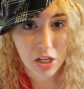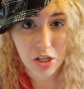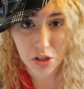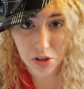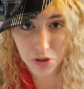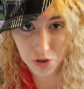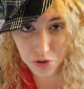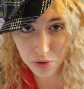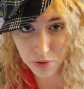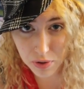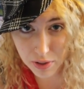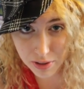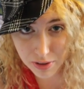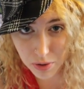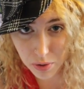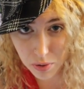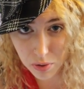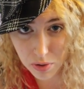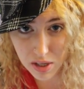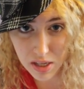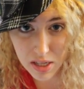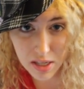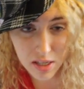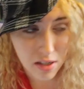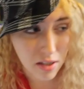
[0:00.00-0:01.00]
You're
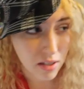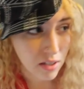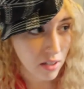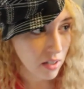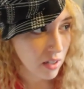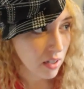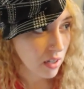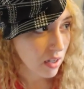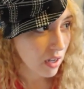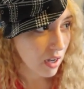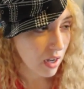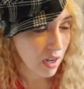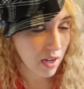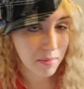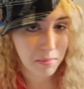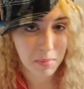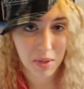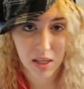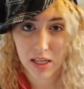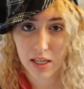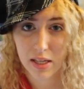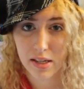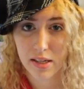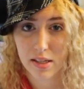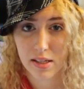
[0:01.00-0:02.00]
annoyed? I'm
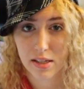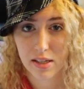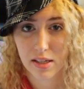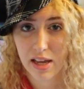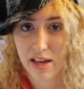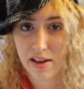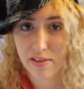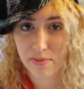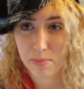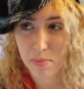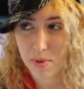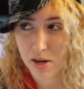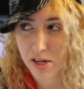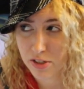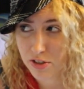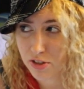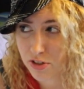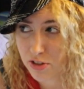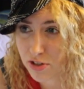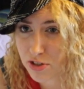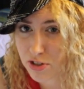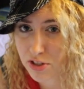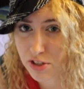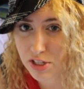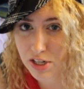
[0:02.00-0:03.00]
like, have
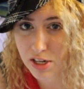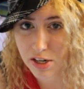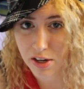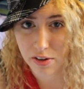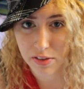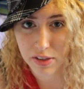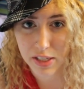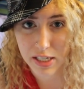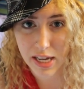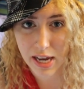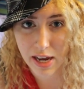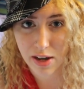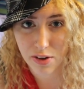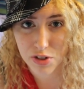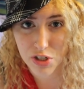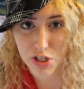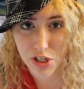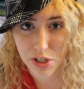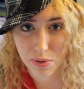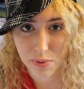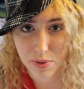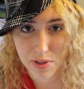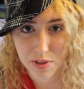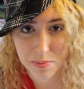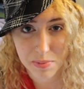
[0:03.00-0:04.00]
monsters sitting on the couch
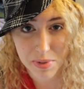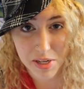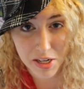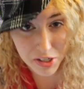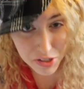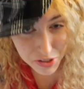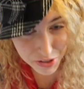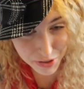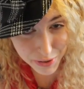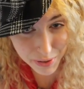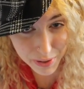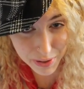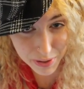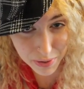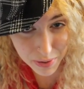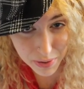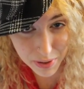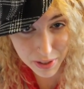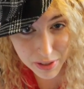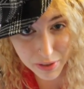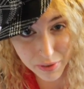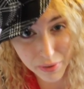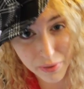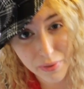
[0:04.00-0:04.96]
here with me and you're annoyed?